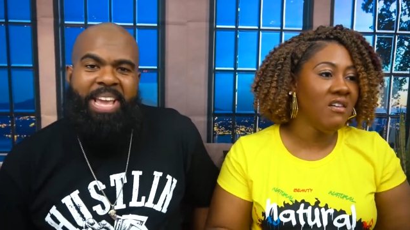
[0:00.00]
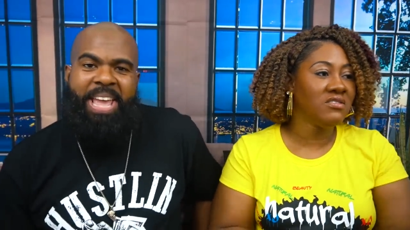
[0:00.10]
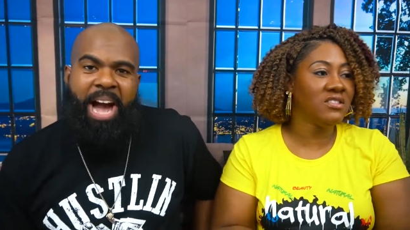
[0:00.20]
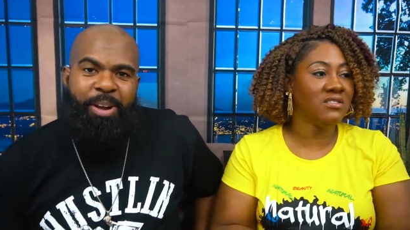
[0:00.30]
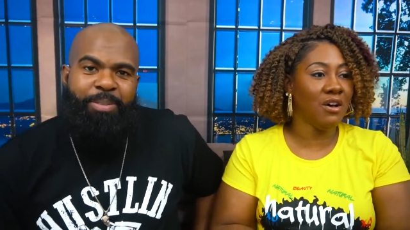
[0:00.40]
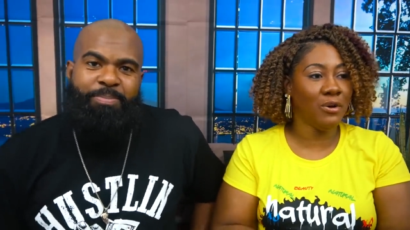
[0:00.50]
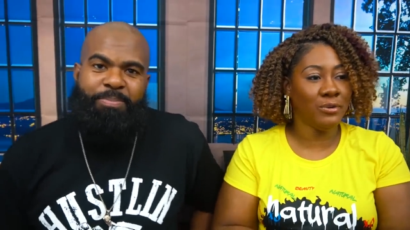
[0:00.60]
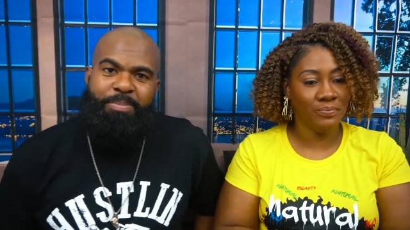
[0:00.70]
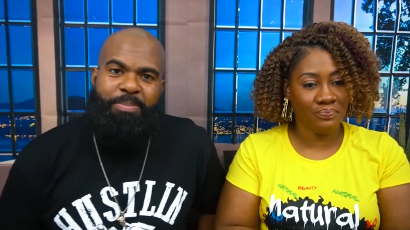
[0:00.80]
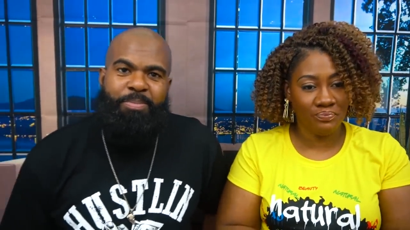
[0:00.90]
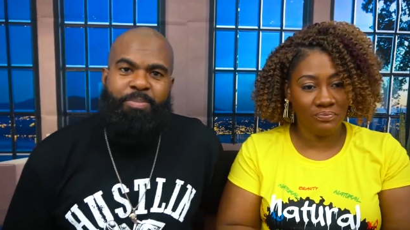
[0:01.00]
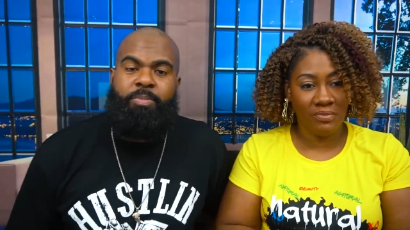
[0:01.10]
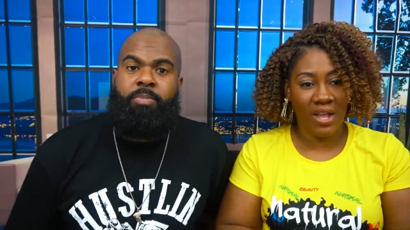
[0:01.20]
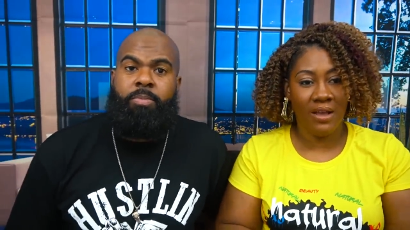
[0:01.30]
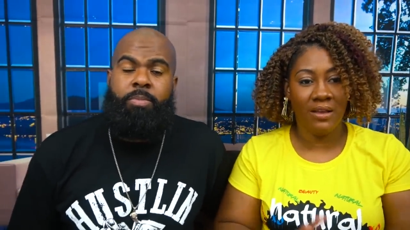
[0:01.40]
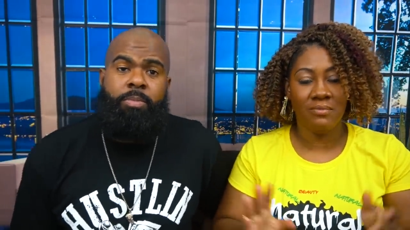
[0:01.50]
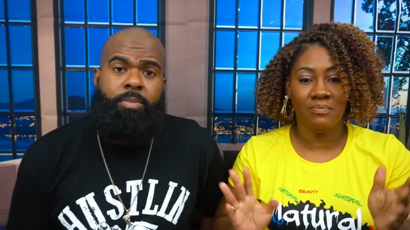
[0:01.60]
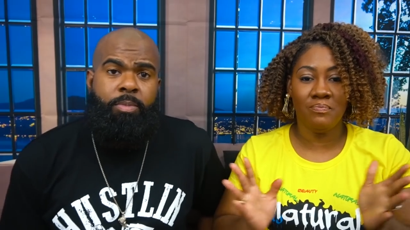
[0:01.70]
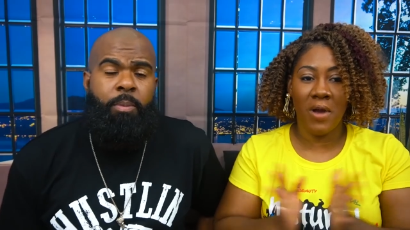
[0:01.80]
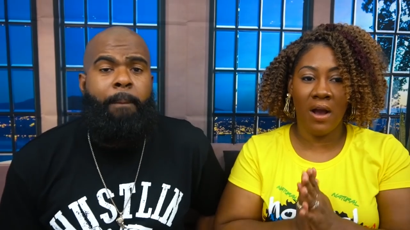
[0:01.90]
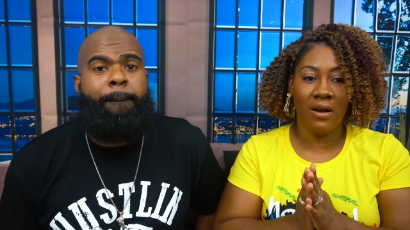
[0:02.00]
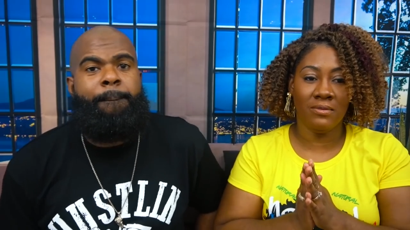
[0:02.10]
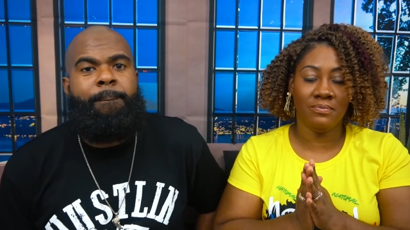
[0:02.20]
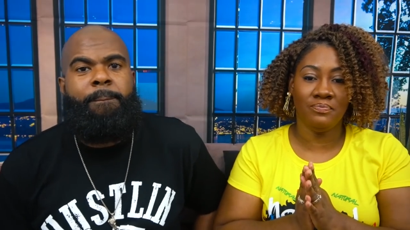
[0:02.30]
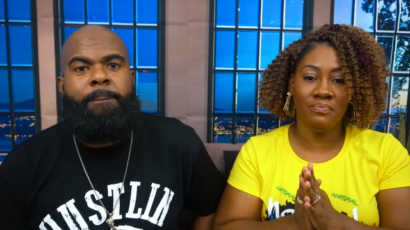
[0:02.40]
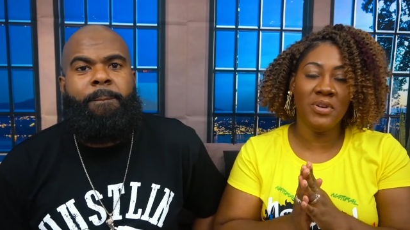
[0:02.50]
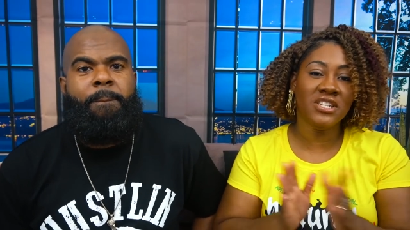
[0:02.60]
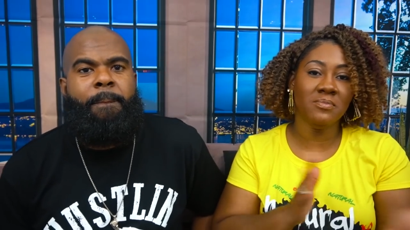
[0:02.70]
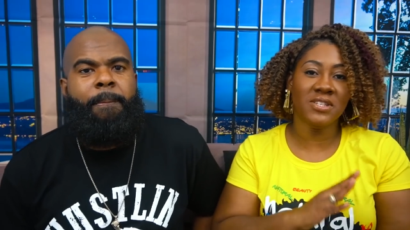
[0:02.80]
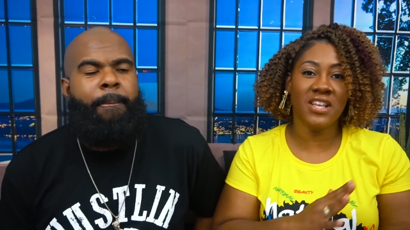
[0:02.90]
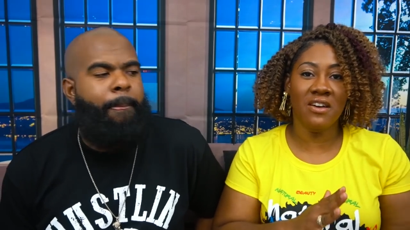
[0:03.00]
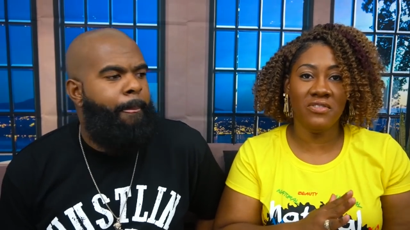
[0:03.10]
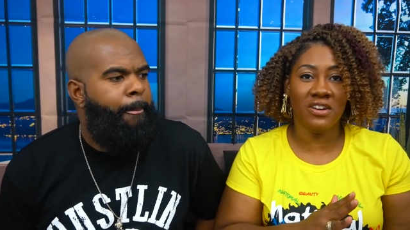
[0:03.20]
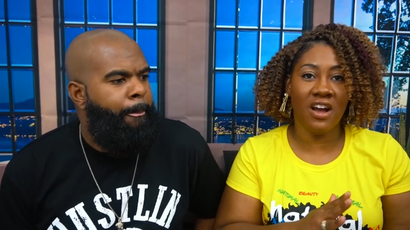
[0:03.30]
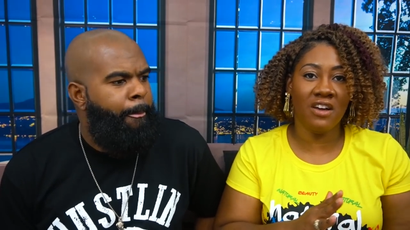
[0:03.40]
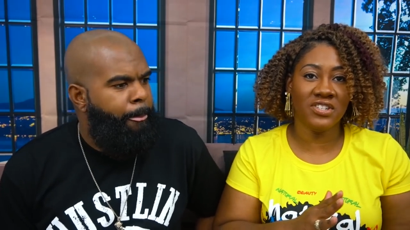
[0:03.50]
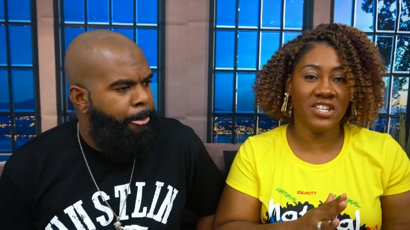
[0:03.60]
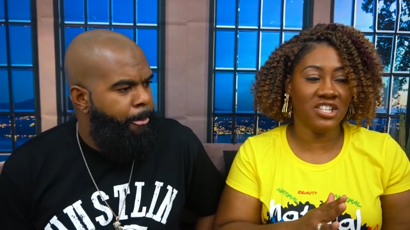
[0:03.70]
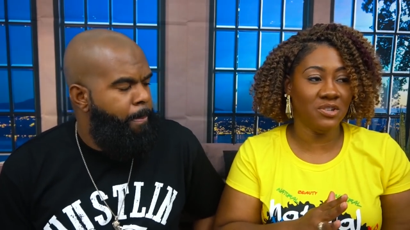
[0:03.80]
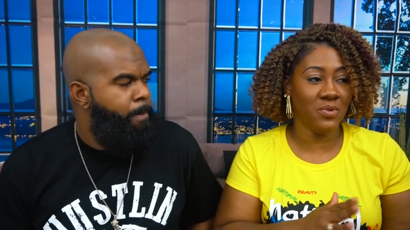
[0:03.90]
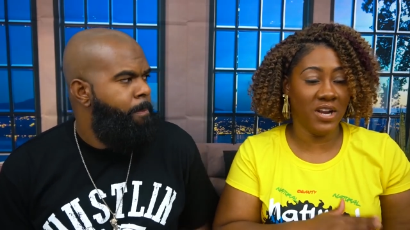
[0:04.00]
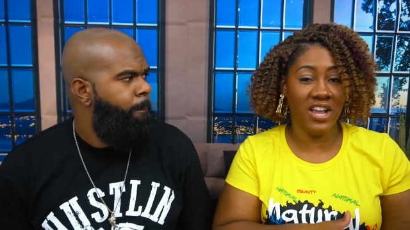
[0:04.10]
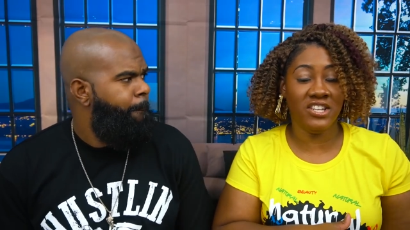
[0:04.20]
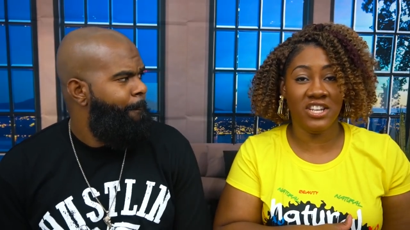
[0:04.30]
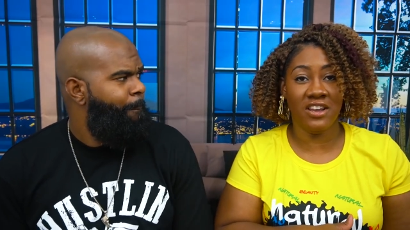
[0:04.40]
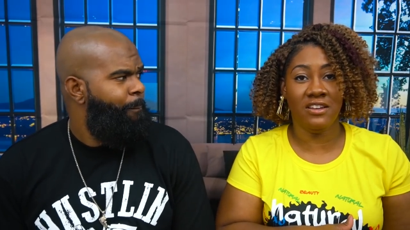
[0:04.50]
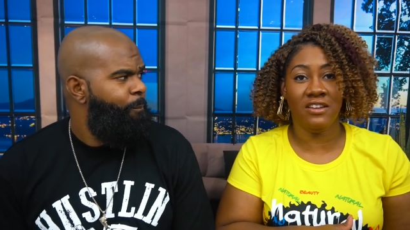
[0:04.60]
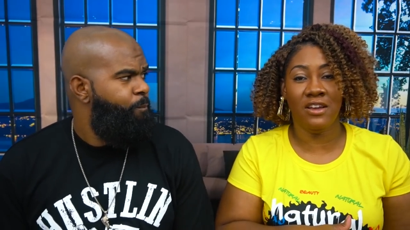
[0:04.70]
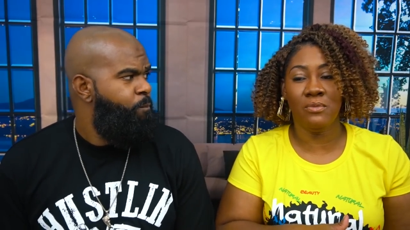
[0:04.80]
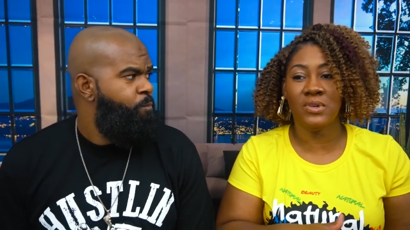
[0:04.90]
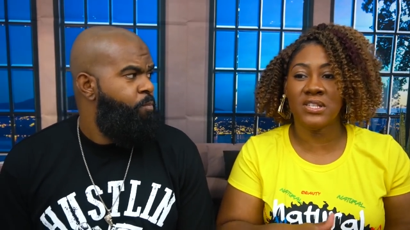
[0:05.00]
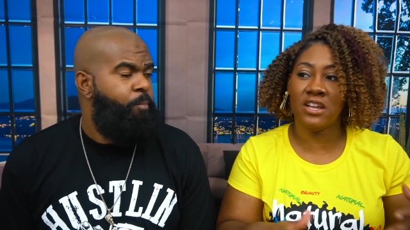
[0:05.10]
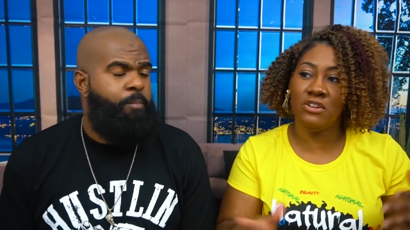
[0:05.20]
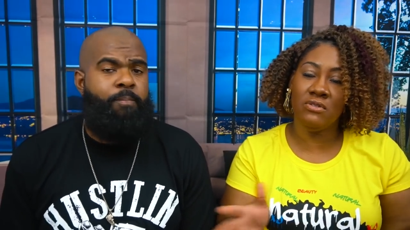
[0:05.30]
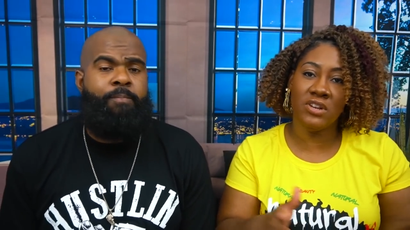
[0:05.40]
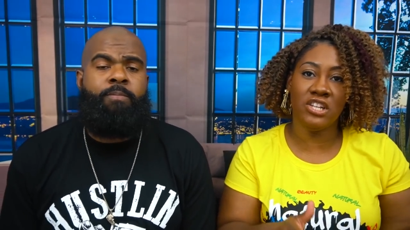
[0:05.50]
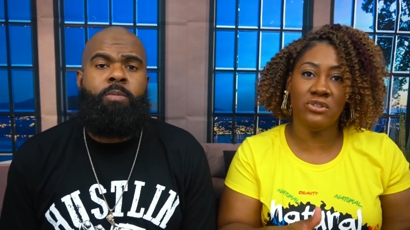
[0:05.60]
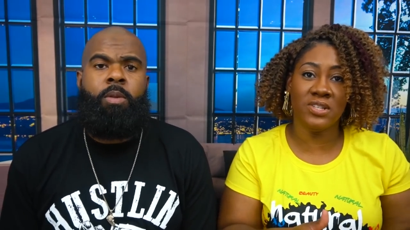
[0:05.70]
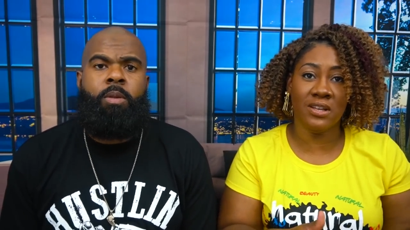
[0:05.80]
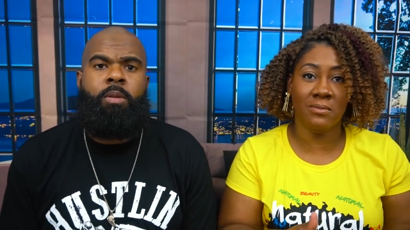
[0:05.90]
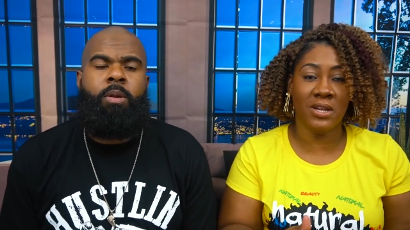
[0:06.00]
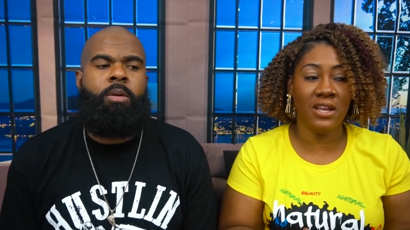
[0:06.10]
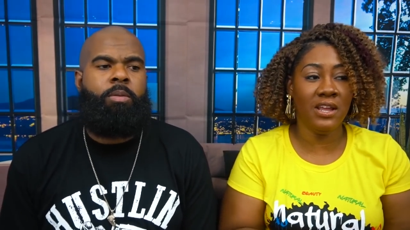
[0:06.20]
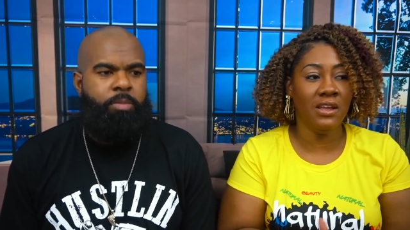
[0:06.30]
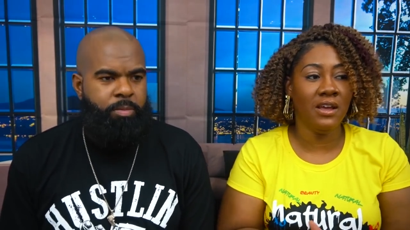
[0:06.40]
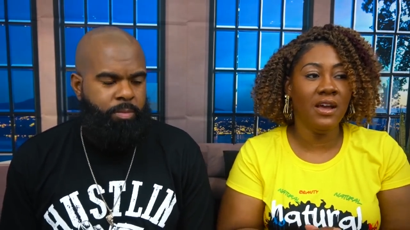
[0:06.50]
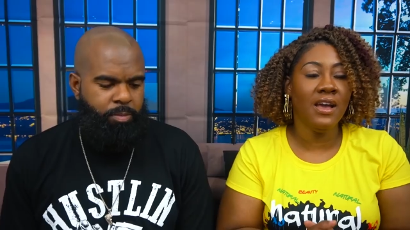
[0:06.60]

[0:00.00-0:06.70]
Speaker 1: Yeah. So, um, Bishop is having a conversation with AJ and was like, You're going to get you something to eat.